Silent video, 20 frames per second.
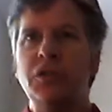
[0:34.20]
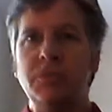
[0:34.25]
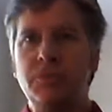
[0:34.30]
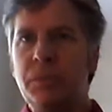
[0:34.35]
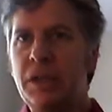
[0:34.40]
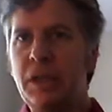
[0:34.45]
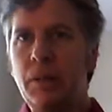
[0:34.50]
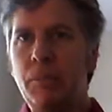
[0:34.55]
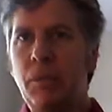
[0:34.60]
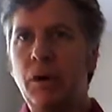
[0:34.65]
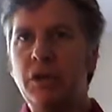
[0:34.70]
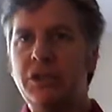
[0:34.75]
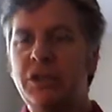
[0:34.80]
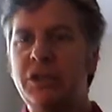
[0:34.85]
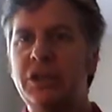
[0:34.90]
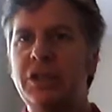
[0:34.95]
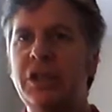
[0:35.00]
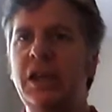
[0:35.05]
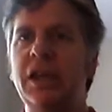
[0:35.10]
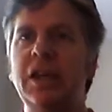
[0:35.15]
being a
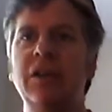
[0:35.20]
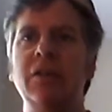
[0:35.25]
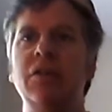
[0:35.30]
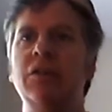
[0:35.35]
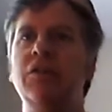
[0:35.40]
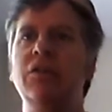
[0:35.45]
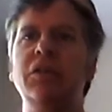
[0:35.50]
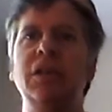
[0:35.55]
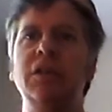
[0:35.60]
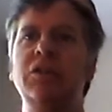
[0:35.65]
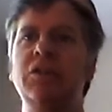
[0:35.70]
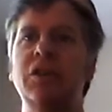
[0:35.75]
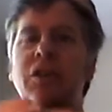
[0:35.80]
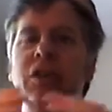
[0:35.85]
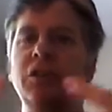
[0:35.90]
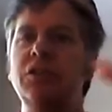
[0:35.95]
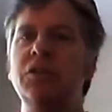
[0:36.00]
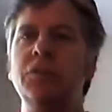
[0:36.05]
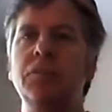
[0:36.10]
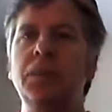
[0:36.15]
boss's sake, or
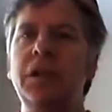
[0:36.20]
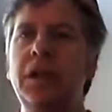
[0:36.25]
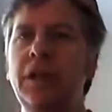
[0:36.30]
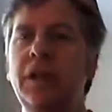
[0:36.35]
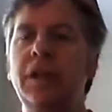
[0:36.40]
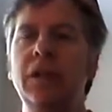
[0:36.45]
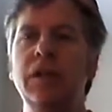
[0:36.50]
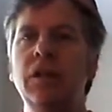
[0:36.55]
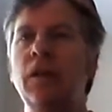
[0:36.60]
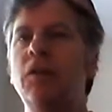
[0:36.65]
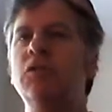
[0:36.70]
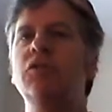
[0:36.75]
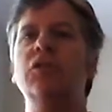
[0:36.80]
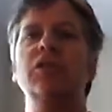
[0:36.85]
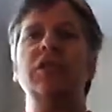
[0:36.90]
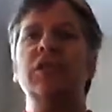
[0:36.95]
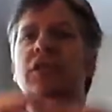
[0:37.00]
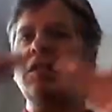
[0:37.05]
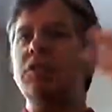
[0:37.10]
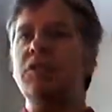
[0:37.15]
necessarily to be,
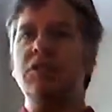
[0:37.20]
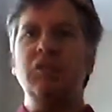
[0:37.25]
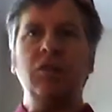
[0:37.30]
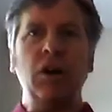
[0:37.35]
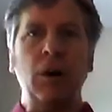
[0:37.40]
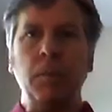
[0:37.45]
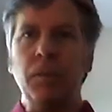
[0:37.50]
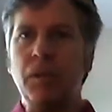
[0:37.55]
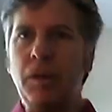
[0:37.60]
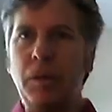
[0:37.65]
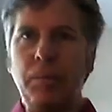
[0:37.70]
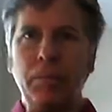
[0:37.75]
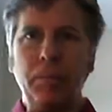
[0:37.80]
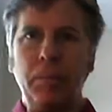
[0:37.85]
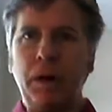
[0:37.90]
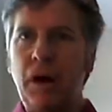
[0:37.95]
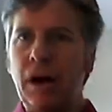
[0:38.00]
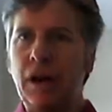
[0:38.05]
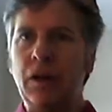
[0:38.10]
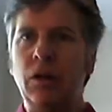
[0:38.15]
just at the top of the
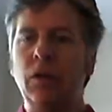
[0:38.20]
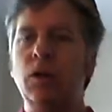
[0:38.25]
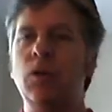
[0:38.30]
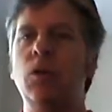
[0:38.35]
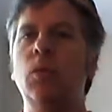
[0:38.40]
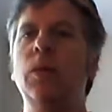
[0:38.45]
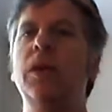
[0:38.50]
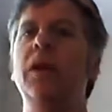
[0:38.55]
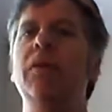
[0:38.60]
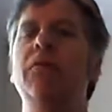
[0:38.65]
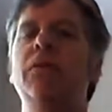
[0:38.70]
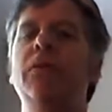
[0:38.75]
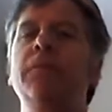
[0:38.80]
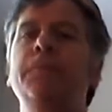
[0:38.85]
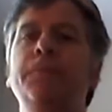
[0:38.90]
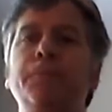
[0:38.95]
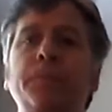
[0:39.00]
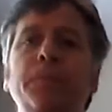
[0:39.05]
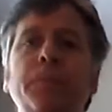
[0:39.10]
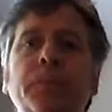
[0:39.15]
pile or whatever,
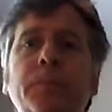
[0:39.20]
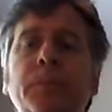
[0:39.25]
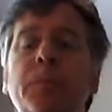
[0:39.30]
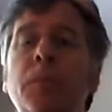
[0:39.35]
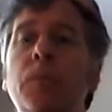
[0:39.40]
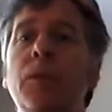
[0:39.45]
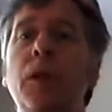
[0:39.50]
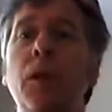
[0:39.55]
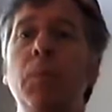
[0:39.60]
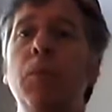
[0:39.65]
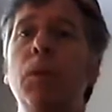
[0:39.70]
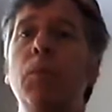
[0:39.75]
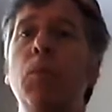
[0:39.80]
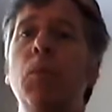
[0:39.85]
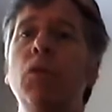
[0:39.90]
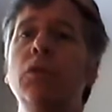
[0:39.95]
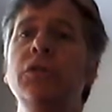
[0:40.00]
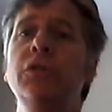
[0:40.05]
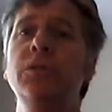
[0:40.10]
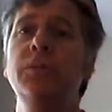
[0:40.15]
but
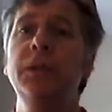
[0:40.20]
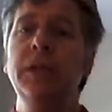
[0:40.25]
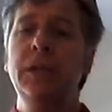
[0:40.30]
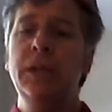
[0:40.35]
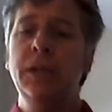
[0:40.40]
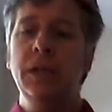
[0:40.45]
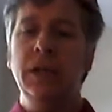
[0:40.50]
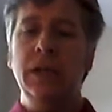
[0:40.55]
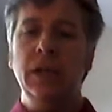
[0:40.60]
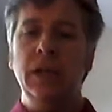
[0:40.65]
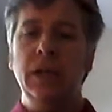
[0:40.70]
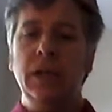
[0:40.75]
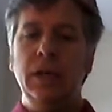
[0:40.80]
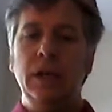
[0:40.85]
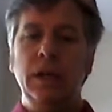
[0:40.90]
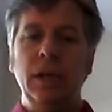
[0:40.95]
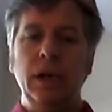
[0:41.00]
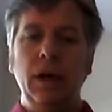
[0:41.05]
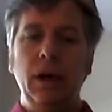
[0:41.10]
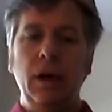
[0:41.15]
more to be,
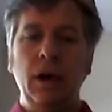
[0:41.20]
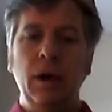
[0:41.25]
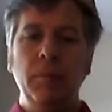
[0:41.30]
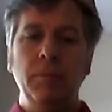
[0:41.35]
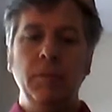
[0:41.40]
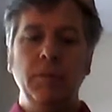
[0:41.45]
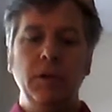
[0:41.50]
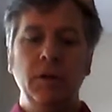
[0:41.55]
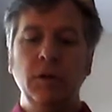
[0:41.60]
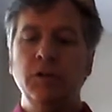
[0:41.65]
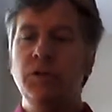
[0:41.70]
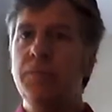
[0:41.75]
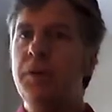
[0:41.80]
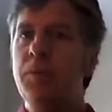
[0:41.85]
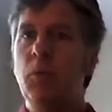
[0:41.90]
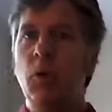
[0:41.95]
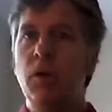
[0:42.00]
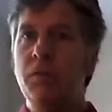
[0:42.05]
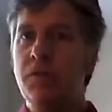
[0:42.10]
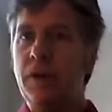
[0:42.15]
to be
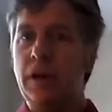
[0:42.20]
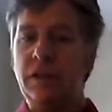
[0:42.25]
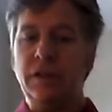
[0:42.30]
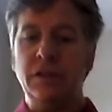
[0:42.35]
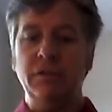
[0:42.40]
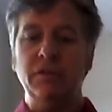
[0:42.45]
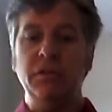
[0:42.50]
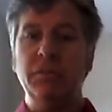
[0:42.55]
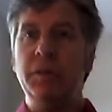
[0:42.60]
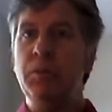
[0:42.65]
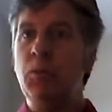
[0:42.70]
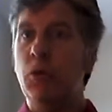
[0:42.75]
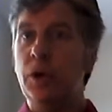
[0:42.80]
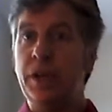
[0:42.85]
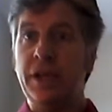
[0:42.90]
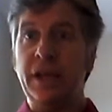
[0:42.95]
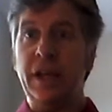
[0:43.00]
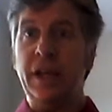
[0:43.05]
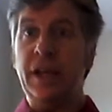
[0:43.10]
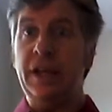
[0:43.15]
more effective, to be more
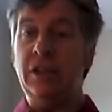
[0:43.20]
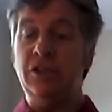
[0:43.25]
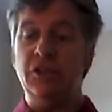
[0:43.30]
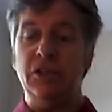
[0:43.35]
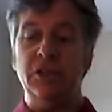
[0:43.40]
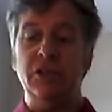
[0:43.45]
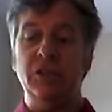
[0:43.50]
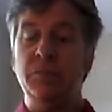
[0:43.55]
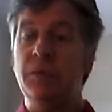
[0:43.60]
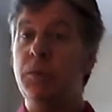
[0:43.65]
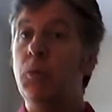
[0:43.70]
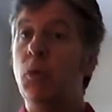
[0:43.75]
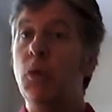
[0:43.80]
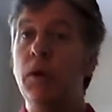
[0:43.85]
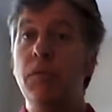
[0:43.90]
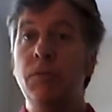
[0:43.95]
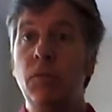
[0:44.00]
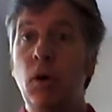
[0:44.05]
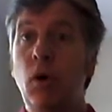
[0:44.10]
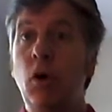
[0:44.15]
engaged, and to be
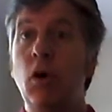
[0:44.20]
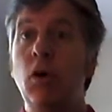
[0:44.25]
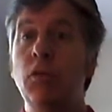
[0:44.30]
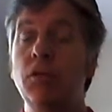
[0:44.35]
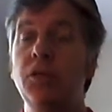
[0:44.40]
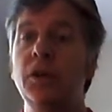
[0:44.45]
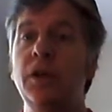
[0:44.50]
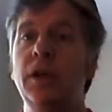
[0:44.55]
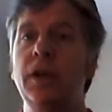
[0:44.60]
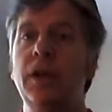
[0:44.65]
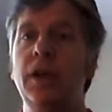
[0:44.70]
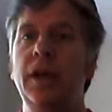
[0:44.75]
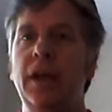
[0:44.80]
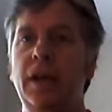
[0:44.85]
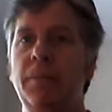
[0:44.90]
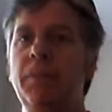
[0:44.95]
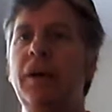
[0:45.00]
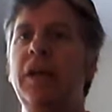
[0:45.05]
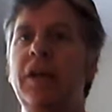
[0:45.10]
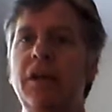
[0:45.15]
more involved
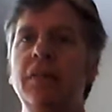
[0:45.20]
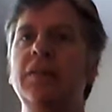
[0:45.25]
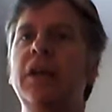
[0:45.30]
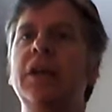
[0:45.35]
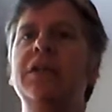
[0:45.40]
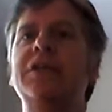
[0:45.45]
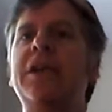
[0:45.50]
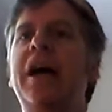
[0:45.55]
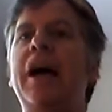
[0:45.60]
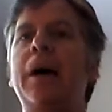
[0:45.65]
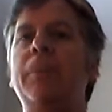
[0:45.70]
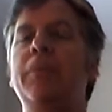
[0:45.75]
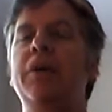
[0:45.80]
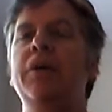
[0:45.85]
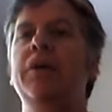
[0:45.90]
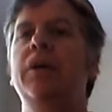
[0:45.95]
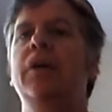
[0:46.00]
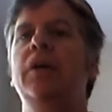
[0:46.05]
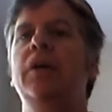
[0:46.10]
in making things happen.